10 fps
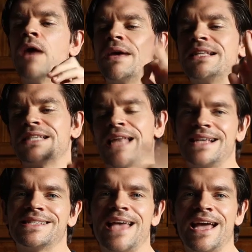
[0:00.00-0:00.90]
Um, it's
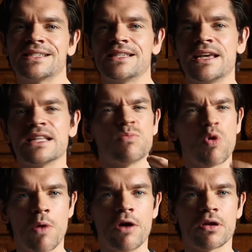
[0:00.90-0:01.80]
less sexy. It's
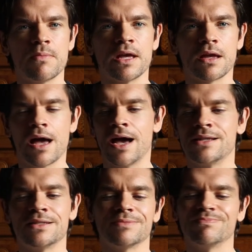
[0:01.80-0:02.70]
more welcoming.
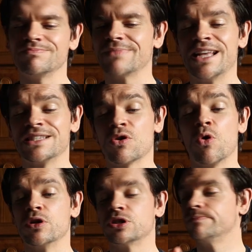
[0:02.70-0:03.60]
And it's
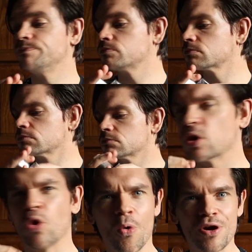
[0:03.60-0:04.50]
gorge.
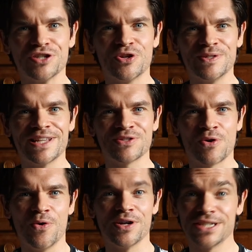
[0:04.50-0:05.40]
Gorge. Who says
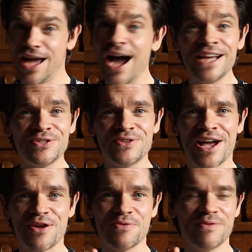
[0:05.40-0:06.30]
gorge? I do
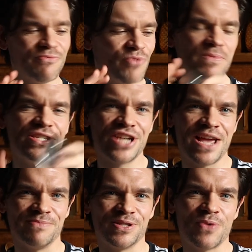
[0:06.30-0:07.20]
now. Robin
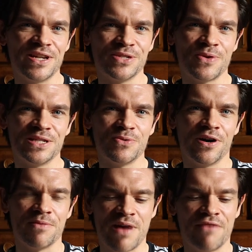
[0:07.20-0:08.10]
James,
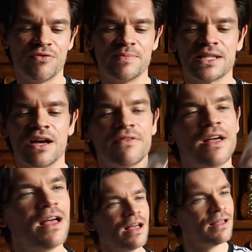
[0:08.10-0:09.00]
2021, Man For Himself.
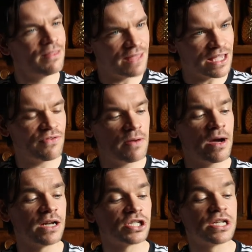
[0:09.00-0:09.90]
Thank you very
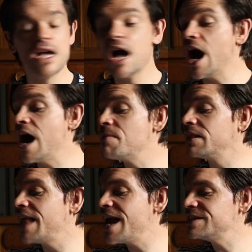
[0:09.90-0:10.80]
much. Um,
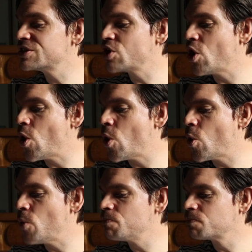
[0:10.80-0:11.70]
let's
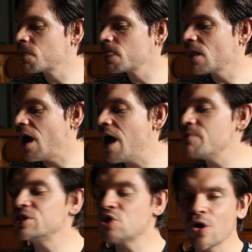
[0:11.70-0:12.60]
go. I
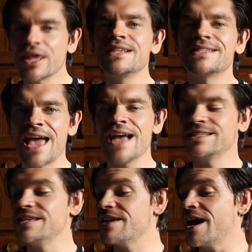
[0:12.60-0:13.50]
was talking
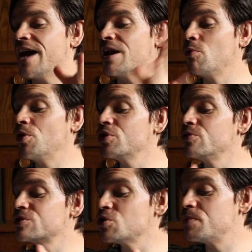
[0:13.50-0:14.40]
sexy there, and I want to
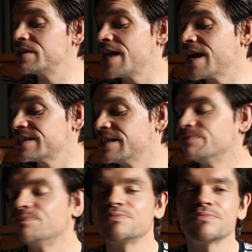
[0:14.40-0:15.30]
go super sexy.